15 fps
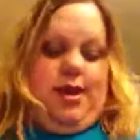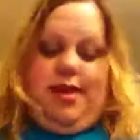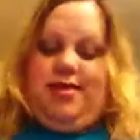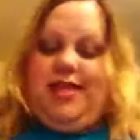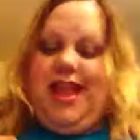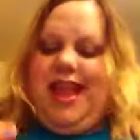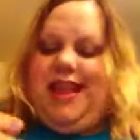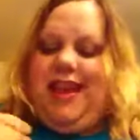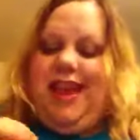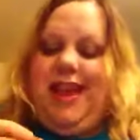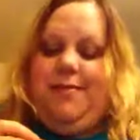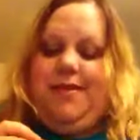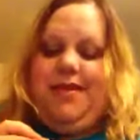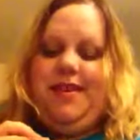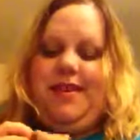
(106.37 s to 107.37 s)
And then it
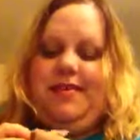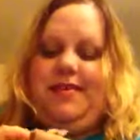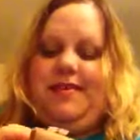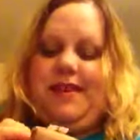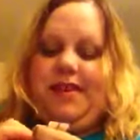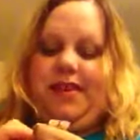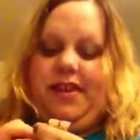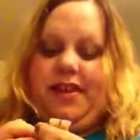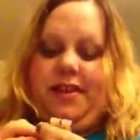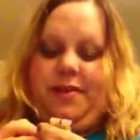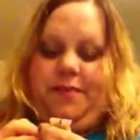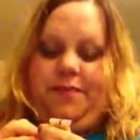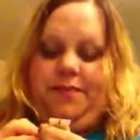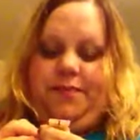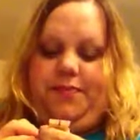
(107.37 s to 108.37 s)
came with a concealer,
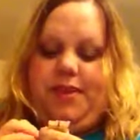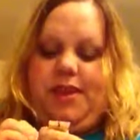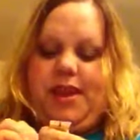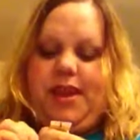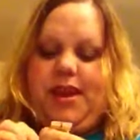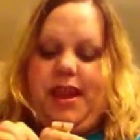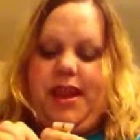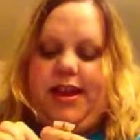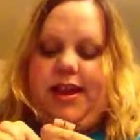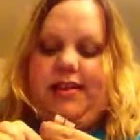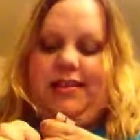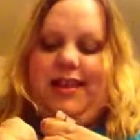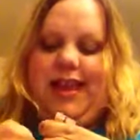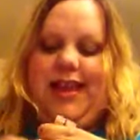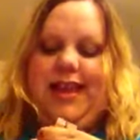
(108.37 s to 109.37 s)
and I
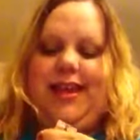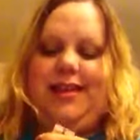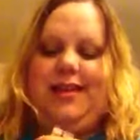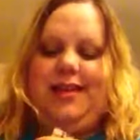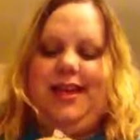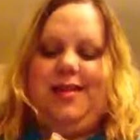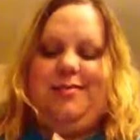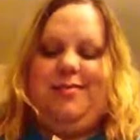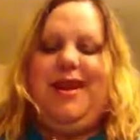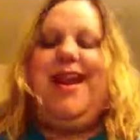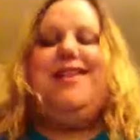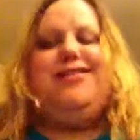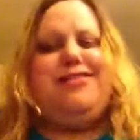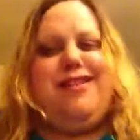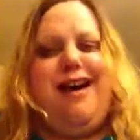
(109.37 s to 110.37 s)
got light, but
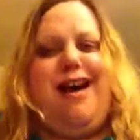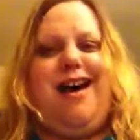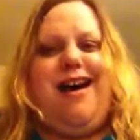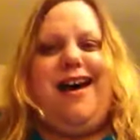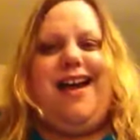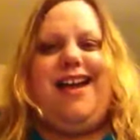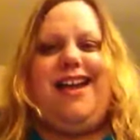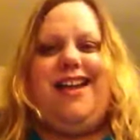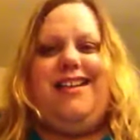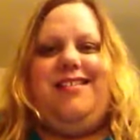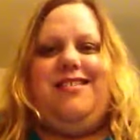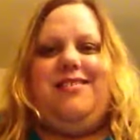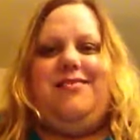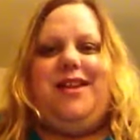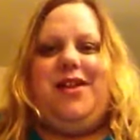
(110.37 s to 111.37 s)
I thought
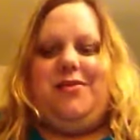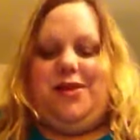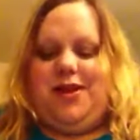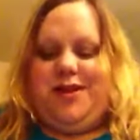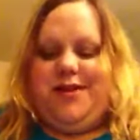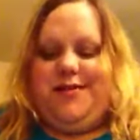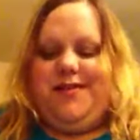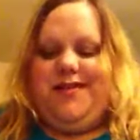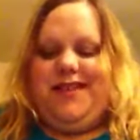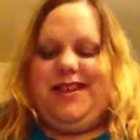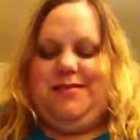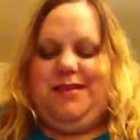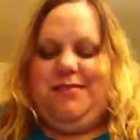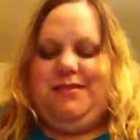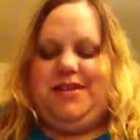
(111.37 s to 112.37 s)
when I ordered it was going
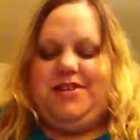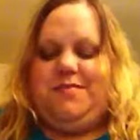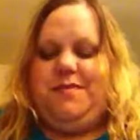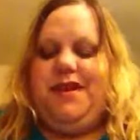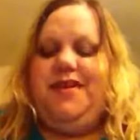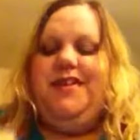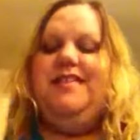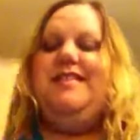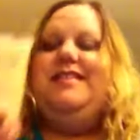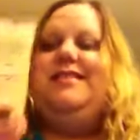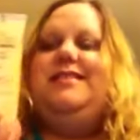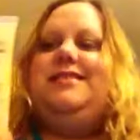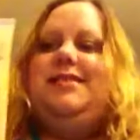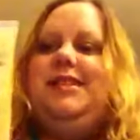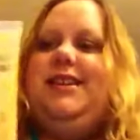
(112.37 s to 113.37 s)
to be much bigger. It's
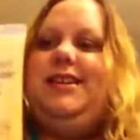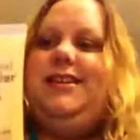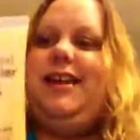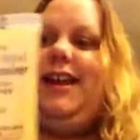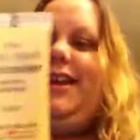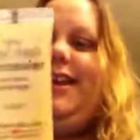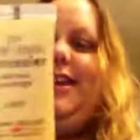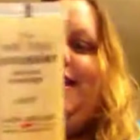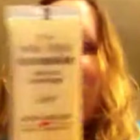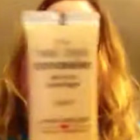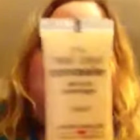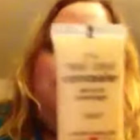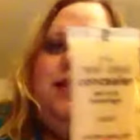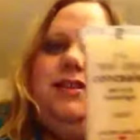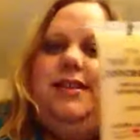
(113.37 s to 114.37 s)
teeny tiny
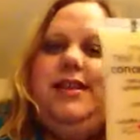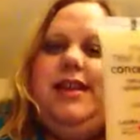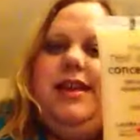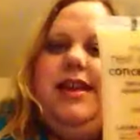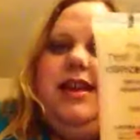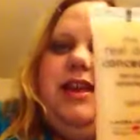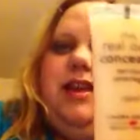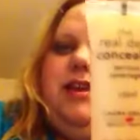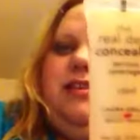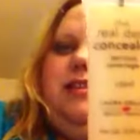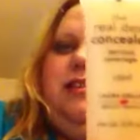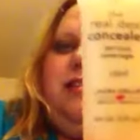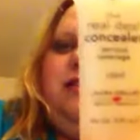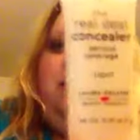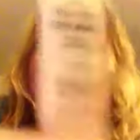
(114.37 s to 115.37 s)

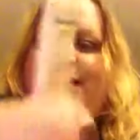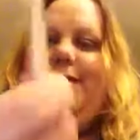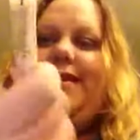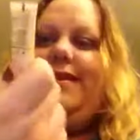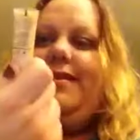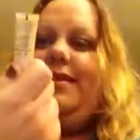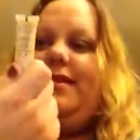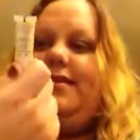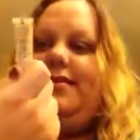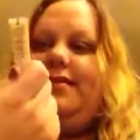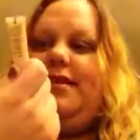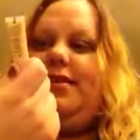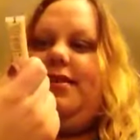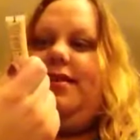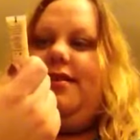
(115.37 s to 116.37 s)
little baby
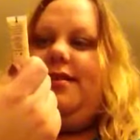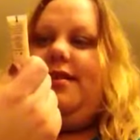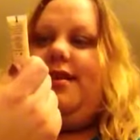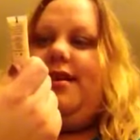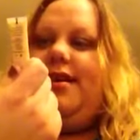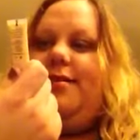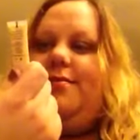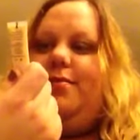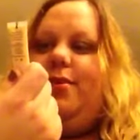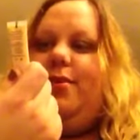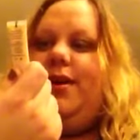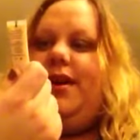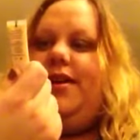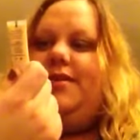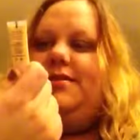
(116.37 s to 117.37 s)
concealer, um,
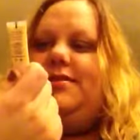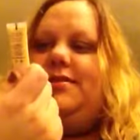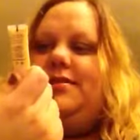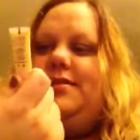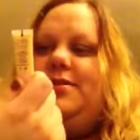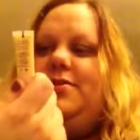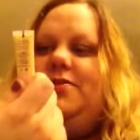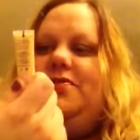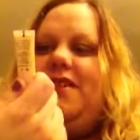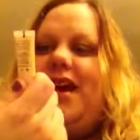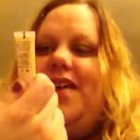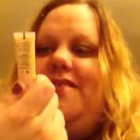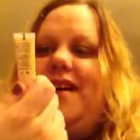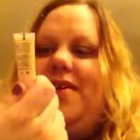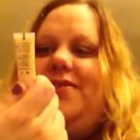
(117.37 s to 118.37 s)

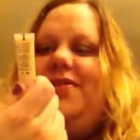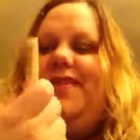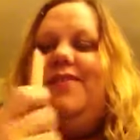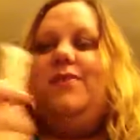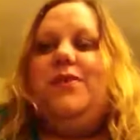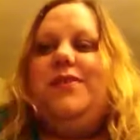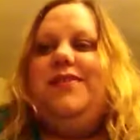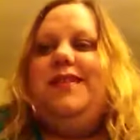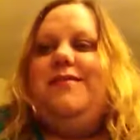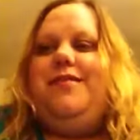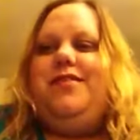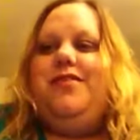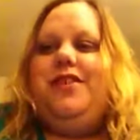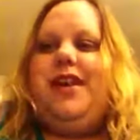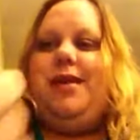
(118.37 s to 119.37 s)
0.25 ounces or
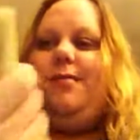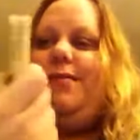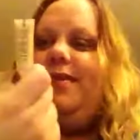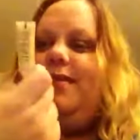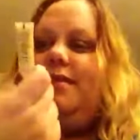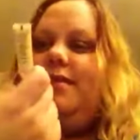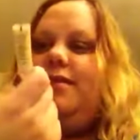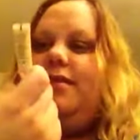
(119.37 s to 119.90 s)
7 grams.